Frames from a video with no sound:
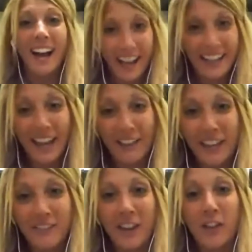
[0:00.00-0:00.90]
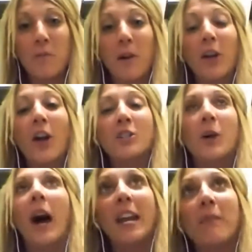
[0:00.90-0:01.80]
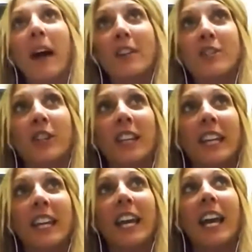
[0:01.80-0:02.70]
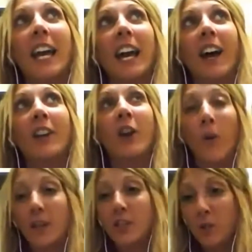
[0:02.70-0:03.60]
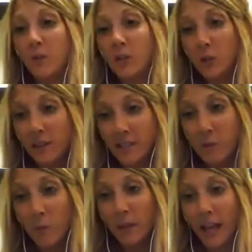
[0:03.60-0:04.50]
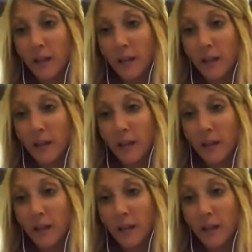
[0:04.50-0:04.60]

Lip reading: I can't think of another book. So I am actually going to enjoy this moment.